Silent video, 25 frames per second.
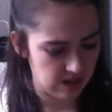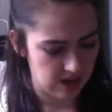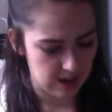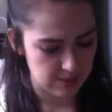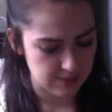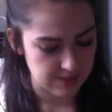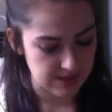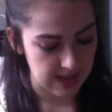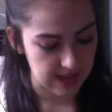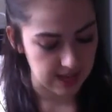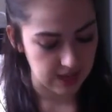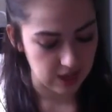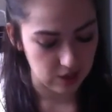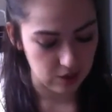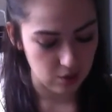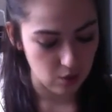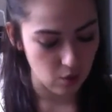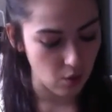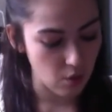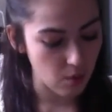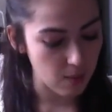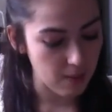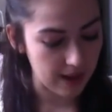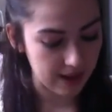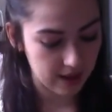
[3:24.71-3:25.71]
I'm taking
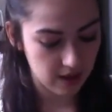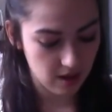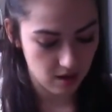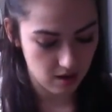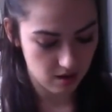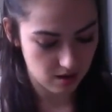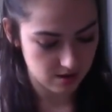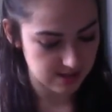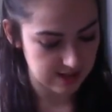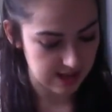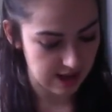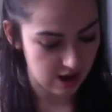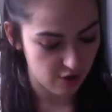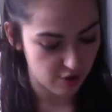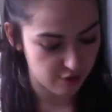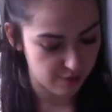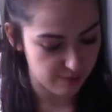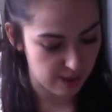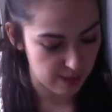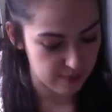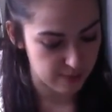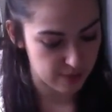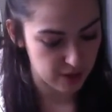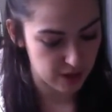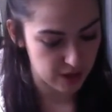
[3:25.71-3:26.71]
all my cards out of
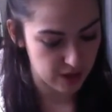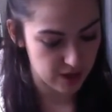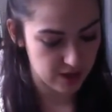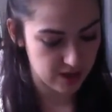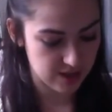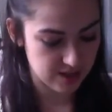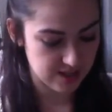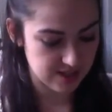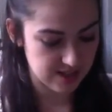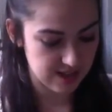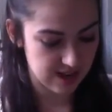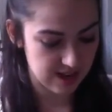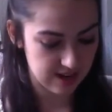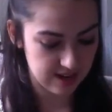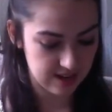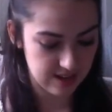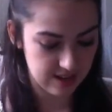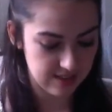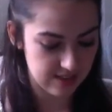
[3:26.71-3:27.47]
my purse and